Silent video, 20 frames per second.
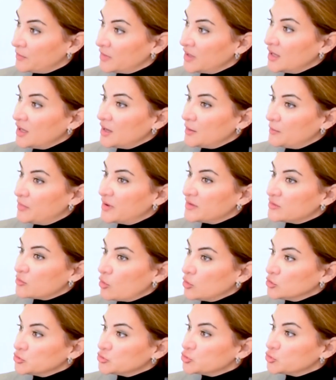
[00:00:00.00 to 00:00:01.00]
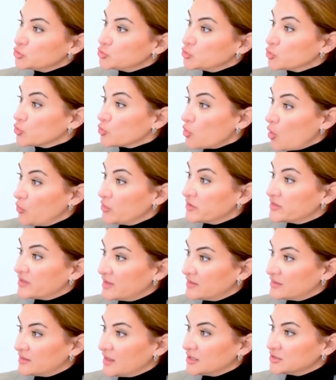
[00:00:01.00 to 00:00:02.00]
him, but also to grow it
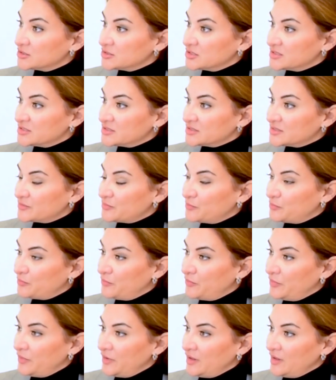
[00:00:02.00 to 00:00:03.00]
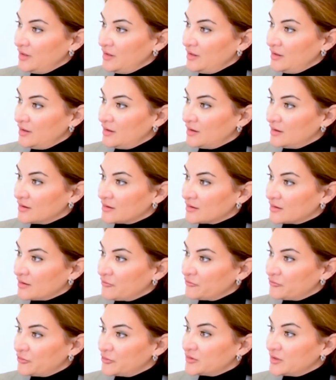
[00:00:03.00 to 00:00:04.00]
and not just be
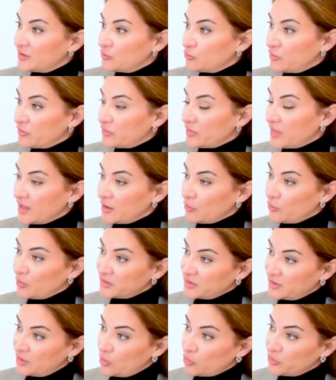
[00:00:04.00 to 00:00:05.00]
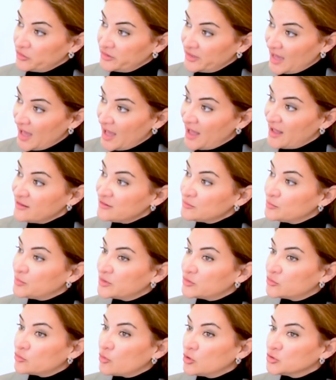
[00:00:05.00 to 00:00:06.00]
comforted with that, what he already has,
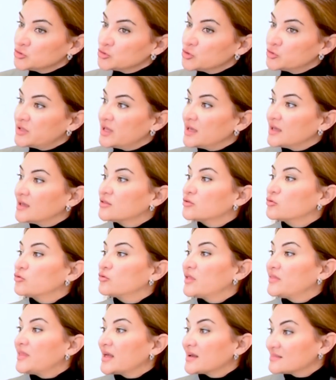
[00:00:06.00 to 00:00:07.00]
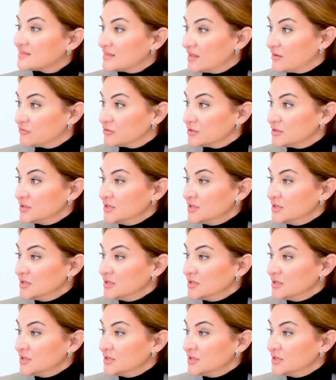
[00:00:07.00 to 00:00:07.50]
but to also take it to the next level.